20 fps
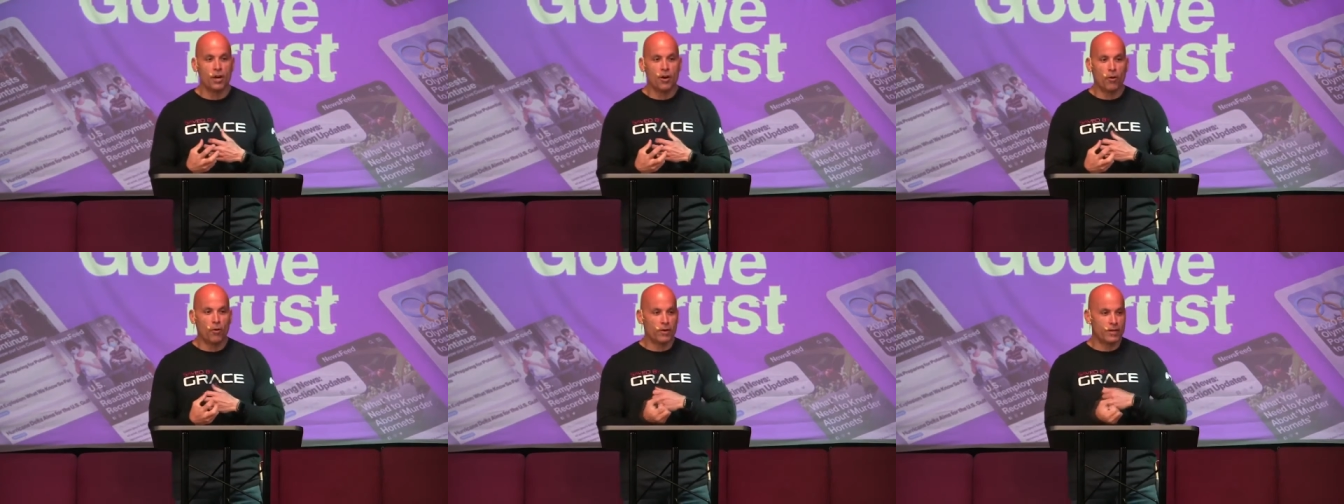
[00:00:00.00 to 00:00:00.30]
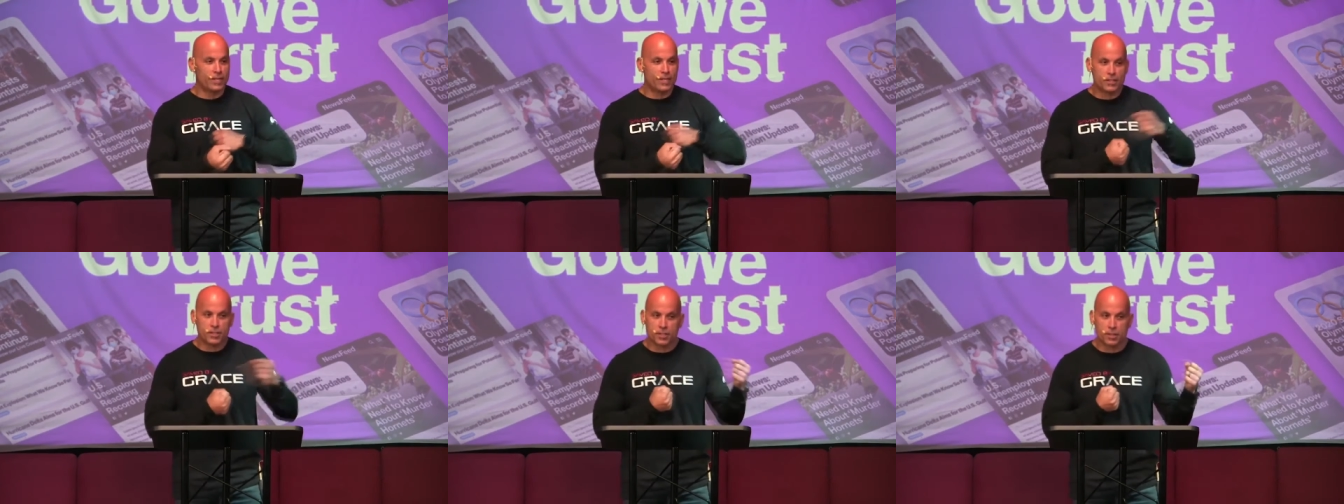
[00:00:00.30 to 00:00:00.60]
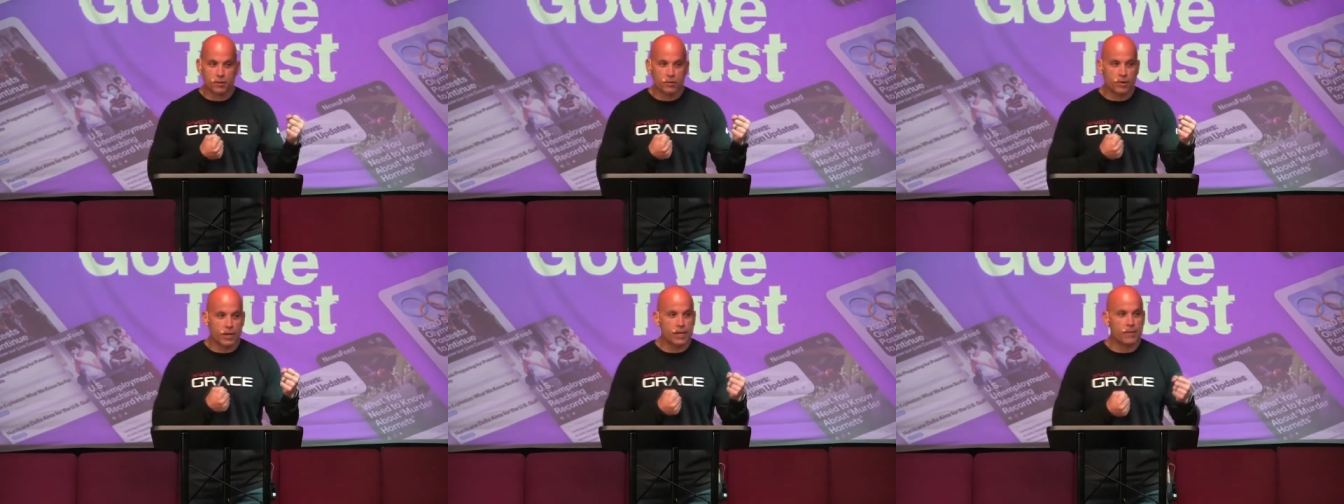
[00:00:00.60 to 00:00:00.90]
or
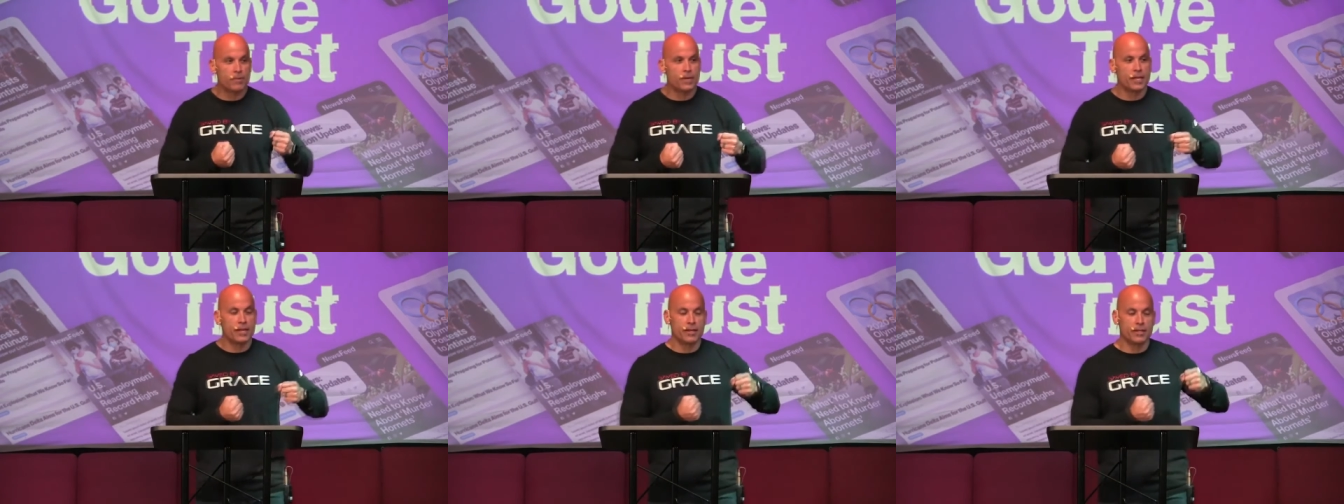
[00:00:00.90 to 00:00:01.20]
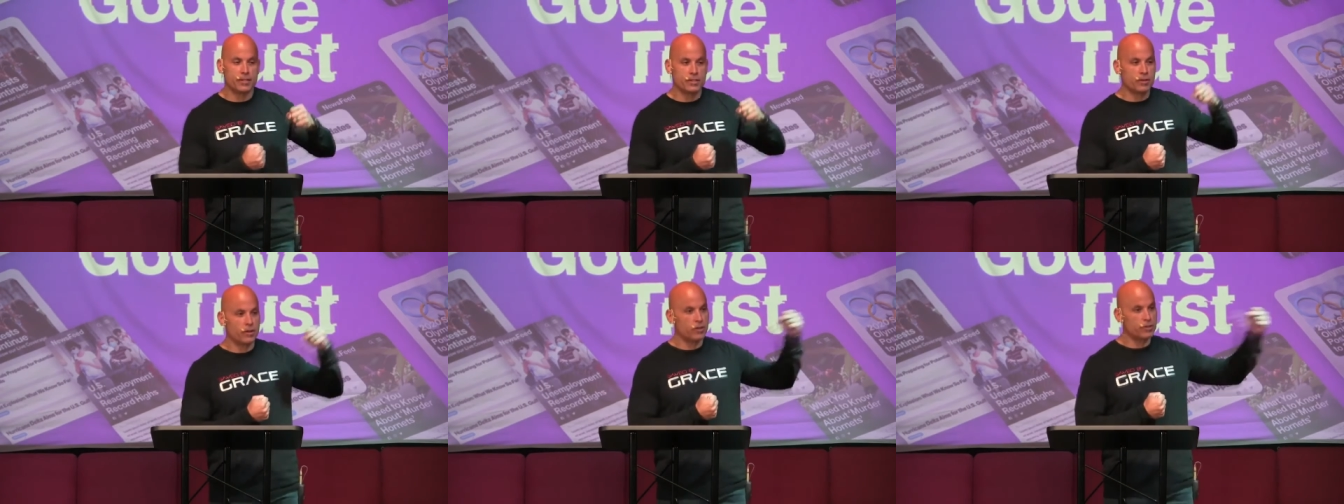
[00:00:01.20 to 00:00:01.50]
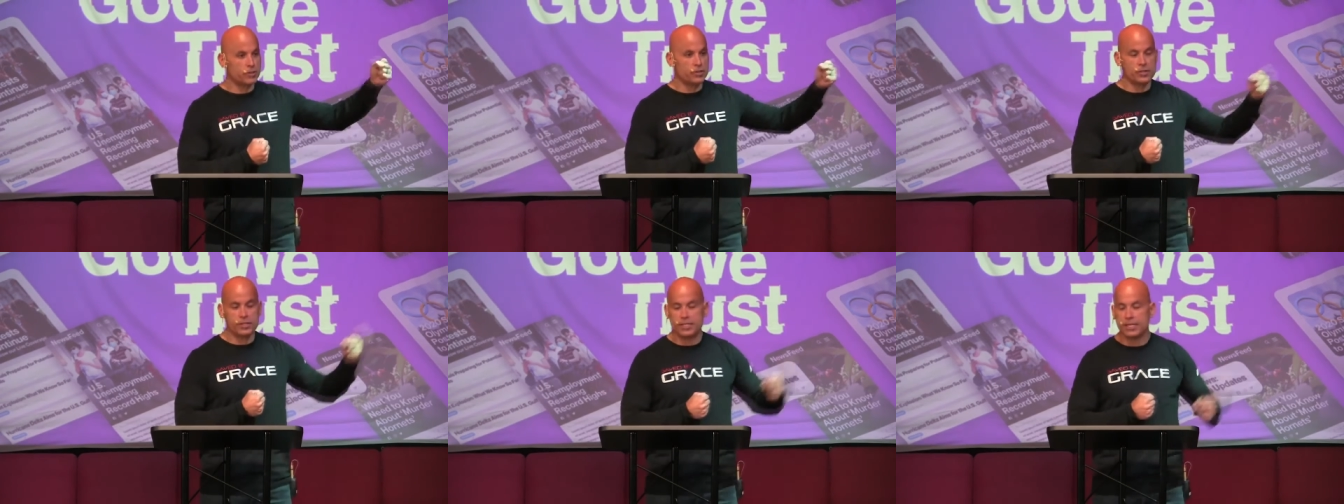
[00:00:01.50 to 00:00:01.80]
disagreed because
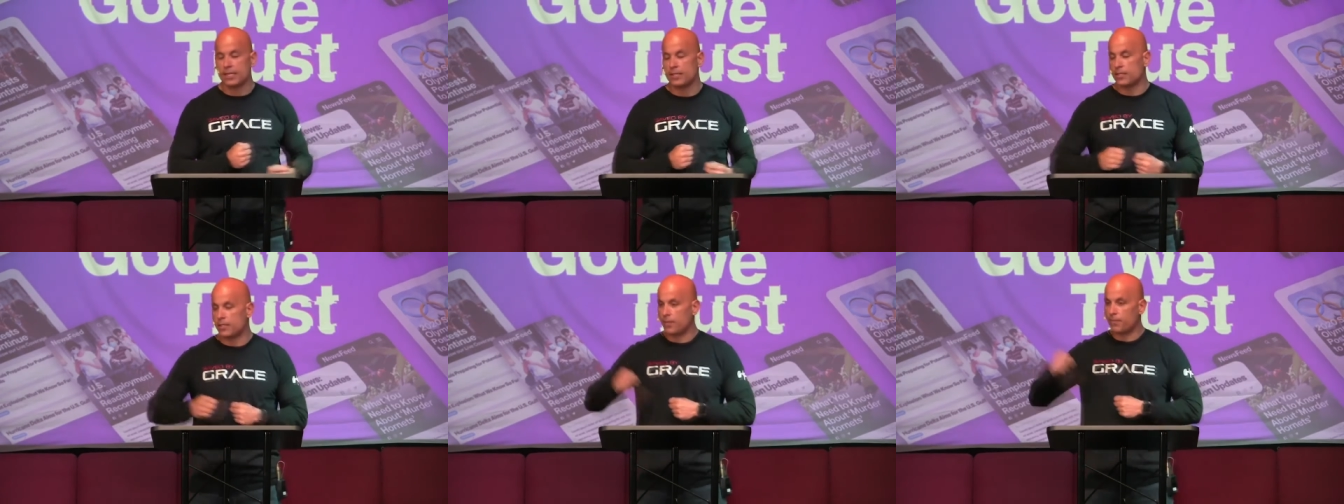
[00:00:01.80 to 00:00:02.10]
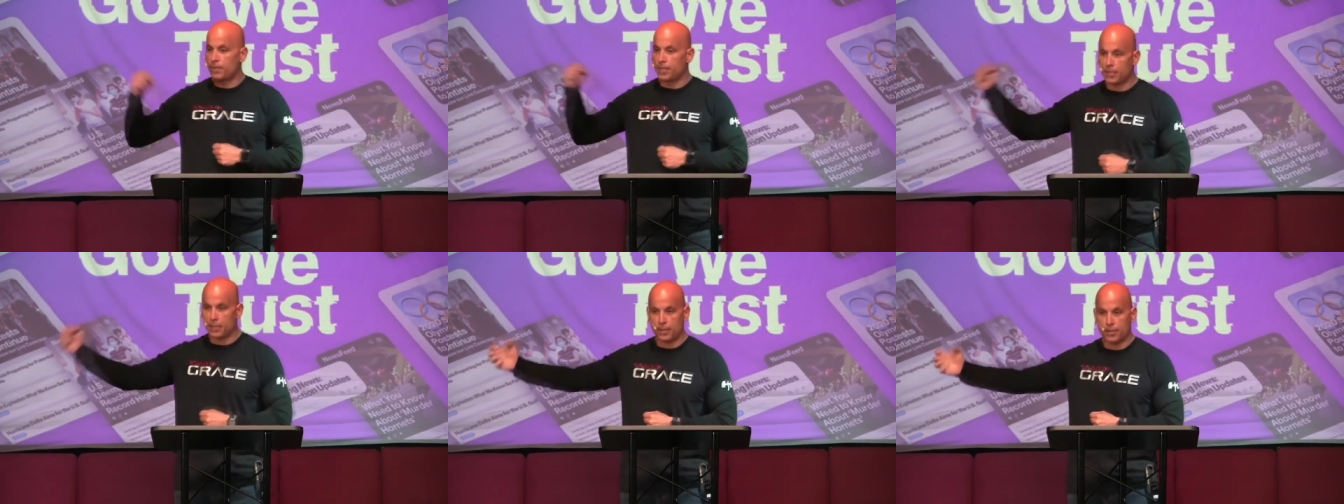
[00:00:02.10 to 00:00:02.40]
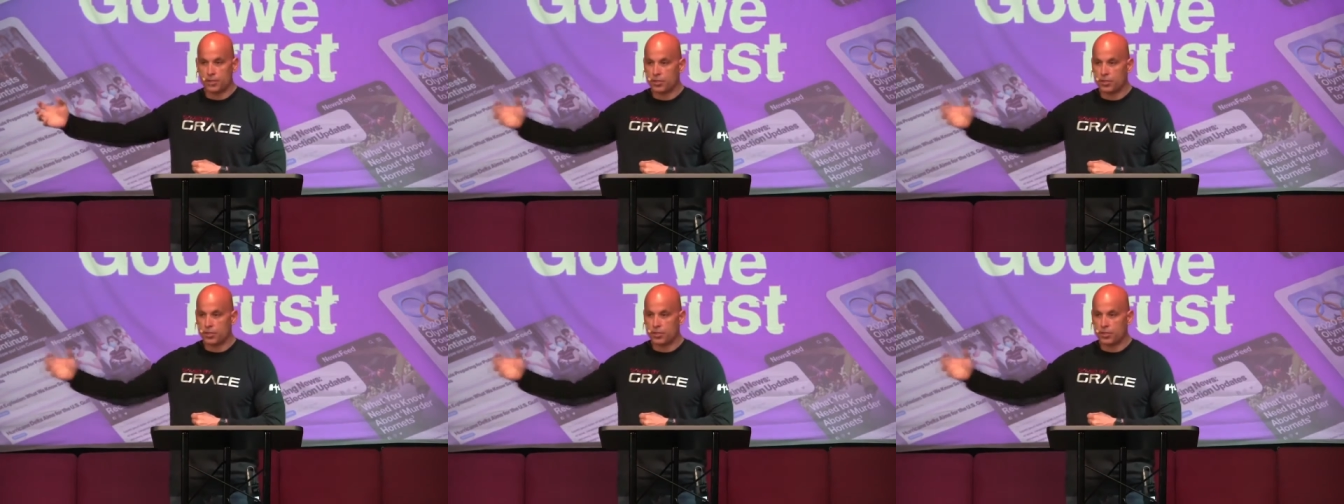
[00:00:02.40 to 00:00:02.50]
culture said something and